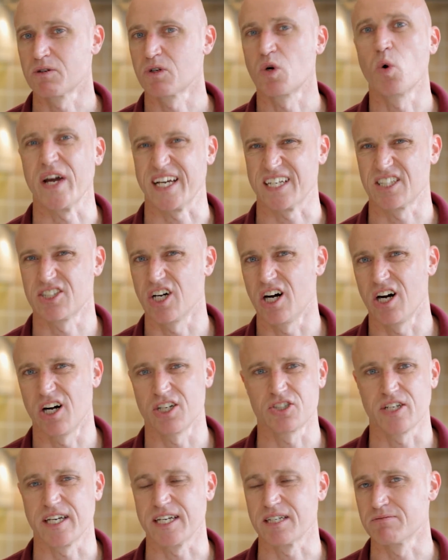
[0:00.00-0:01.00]
quick
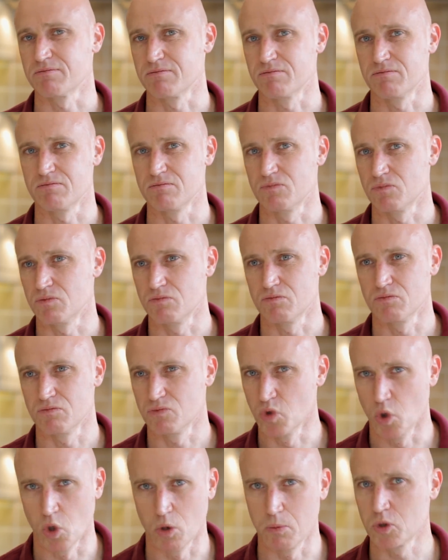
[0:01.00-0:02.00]
charging
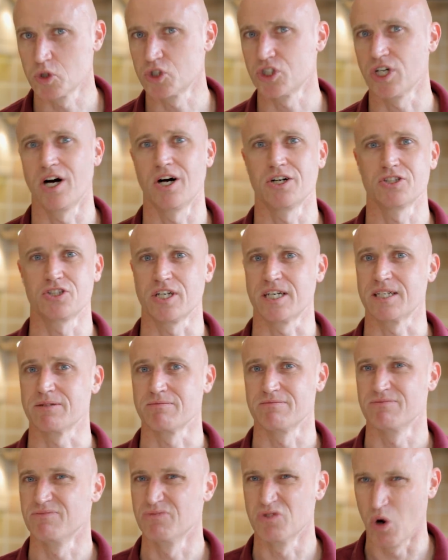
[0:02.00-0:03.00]
normal
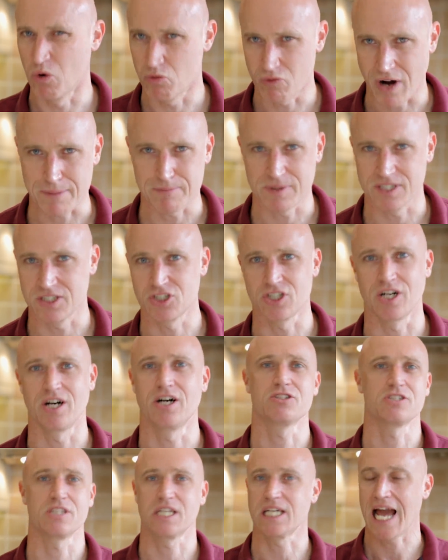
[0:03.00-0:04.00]
charging, not rapid
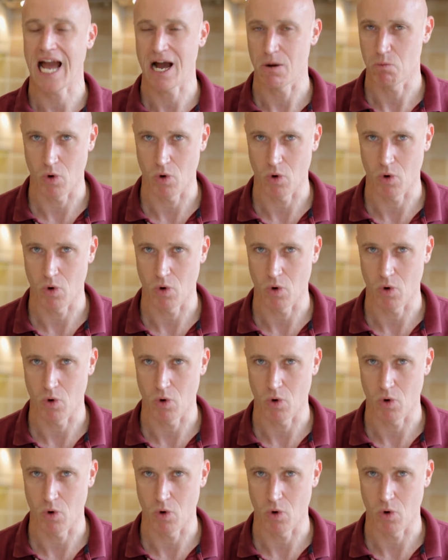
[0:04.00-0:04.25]
charging,